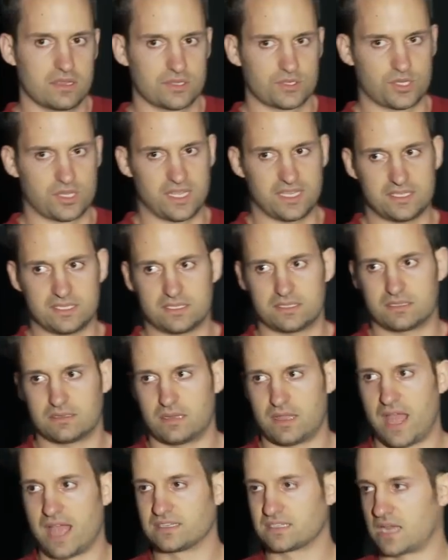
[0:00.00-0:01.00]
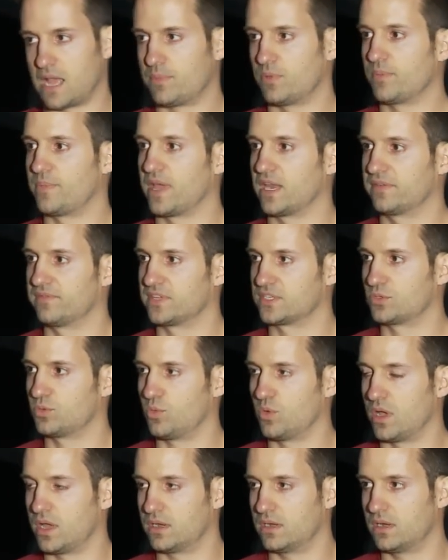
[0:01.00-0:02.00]
So this has a couple of benefits.
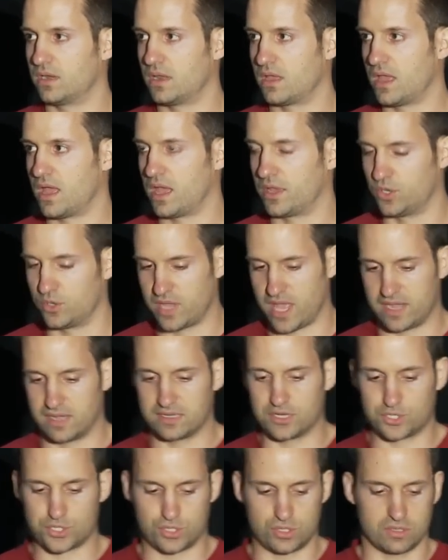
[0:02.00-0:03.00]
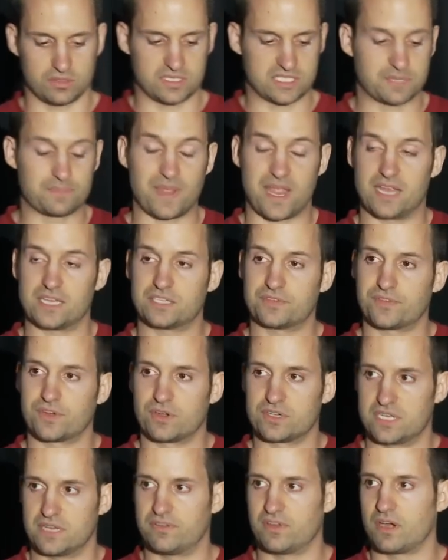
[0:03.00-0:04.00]
One, you get additional space for
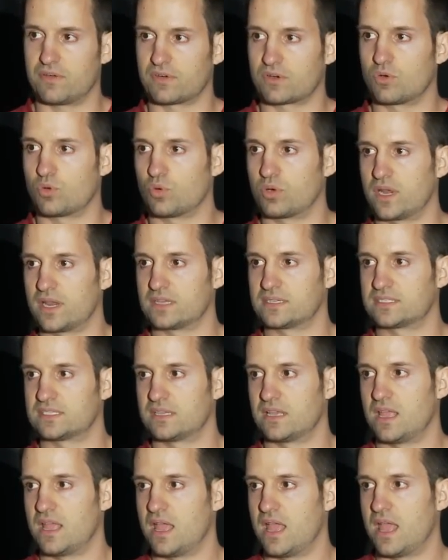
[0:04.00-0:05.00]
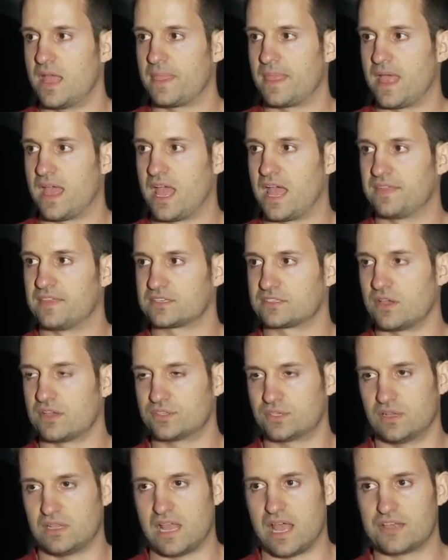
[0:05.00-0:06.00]
your DVR recordings. And this
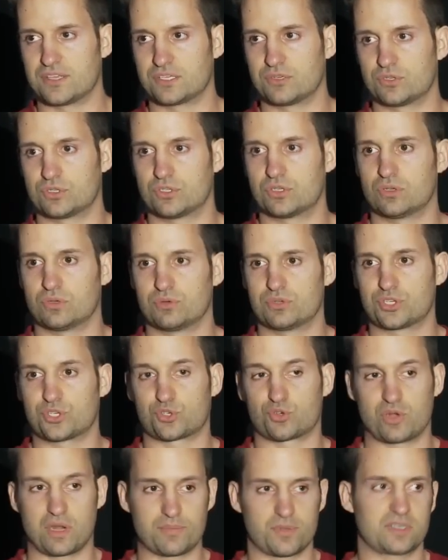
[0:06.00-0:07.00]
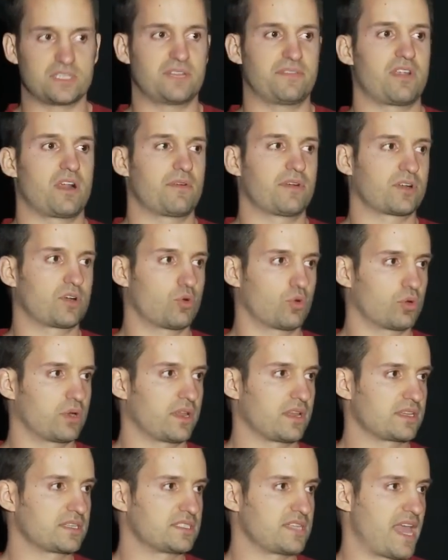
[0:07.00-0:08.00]
also allows you to stream your DVR
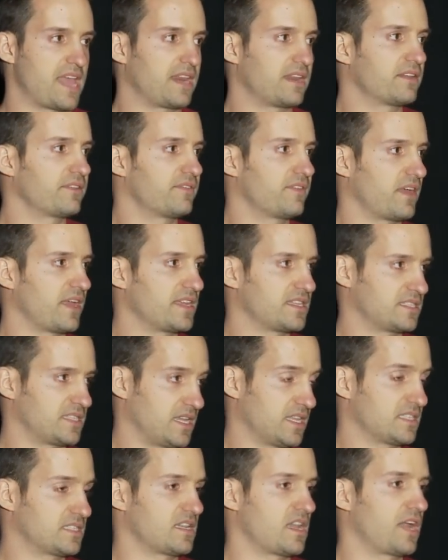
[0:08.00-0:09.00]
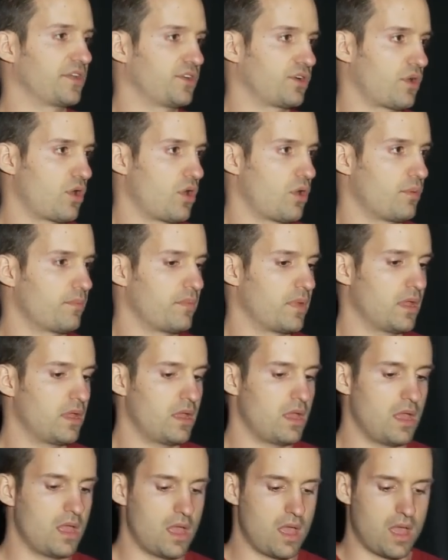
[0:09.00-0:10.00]
recordings to any device inside your home,
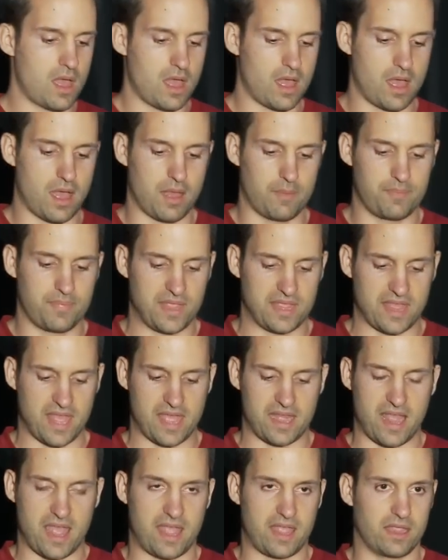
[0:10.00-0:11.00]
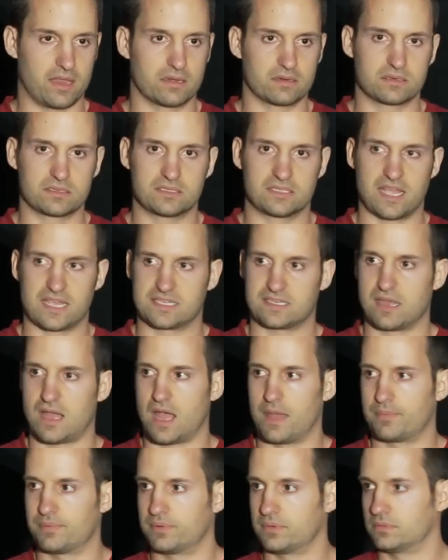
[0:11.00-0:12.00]
be that a
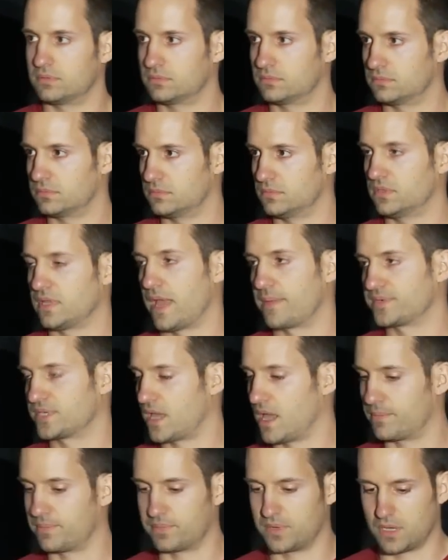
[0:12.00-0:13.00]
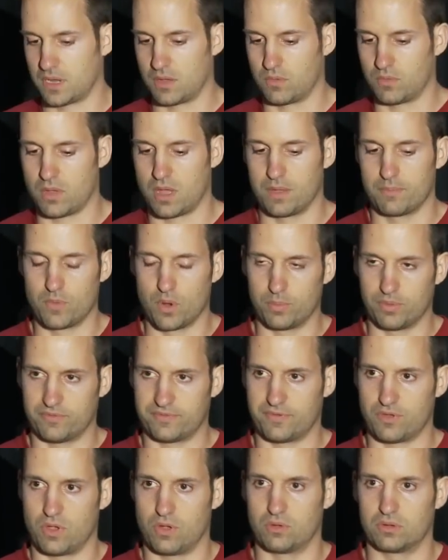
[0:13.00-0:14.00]
desktop, laptop, mobile
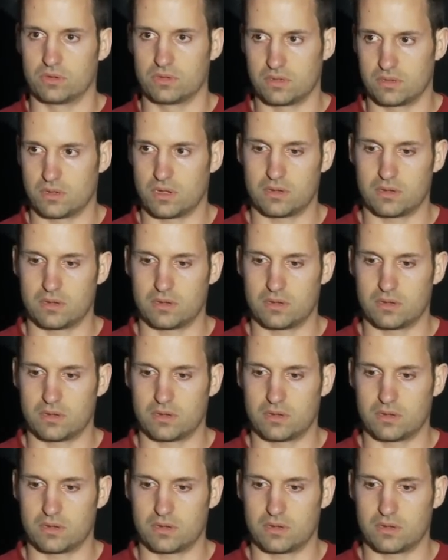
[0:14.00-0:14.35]
phone,